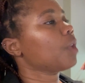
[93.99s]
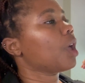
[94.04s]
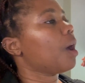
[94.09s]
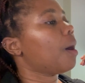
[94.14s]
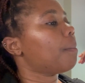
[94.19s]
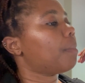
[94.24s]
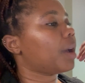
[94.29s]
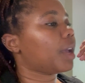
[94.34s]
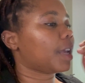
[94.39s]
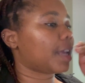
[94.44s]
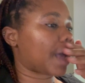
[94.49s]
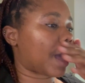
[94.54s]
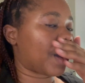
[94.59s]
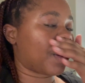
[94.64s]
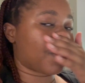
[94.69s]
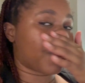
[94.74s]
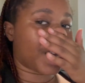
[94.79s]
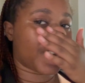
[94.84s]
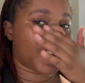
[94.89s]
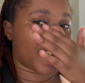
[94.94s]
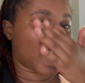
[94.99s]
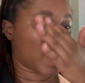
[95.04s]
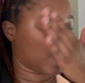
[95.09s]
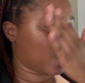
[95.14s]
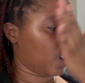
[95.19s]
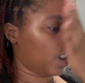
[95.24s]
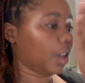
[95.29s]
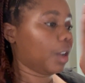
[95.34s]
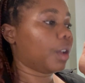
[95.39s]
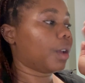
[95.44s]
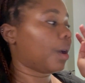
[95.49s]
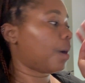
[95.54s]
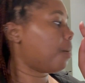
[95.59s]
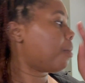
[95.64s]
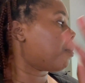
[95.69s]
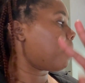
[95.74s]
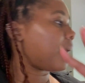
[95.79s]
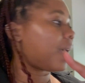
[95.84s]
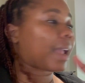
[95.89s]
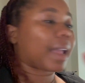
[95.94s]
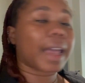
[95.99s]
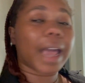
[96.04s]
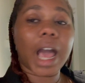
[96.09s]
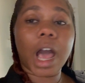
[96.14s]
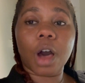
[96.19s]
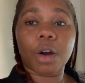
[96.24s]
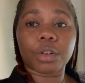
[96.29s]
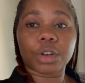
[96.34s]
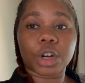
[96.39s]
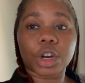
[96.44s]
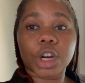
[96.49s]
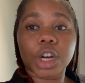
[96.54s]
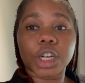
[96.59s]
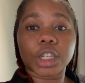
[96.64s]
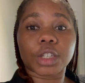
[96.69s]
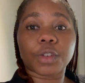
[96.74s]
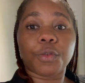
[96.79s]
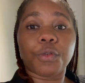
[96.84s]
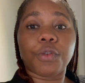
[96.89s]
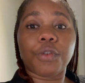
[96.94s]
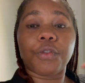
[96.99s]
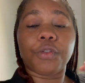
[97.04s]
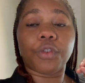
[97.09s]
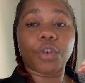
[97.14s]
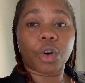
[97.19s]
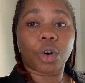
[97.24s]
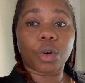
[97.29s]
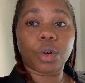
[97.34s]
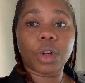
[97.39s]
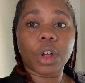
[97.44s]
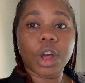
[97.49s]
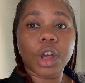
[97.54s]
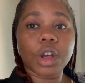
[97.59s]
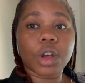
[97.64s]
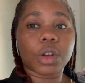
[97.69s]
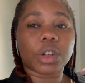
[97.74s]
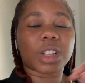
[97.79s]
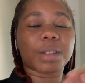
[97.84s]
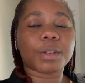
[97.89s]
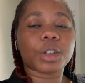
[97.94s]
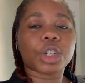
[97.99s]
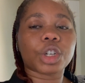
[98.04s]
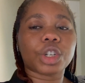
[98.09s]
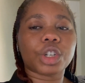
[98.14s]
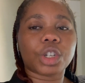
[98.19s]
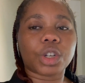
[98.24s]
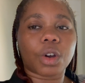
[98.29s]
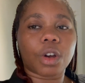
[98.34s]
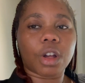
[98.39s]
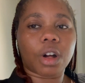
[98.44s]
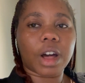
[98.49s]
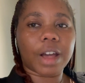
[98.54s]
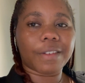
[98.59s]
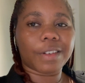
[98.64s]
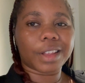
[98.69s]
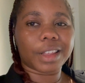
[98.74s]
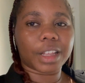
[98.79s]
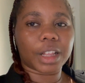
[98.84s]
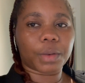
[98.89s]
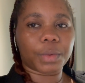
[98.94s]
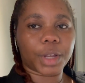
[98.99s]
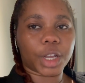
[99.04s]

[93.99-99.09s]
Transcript: But yeah, right now my counter is full, so let me just show y'all everything that we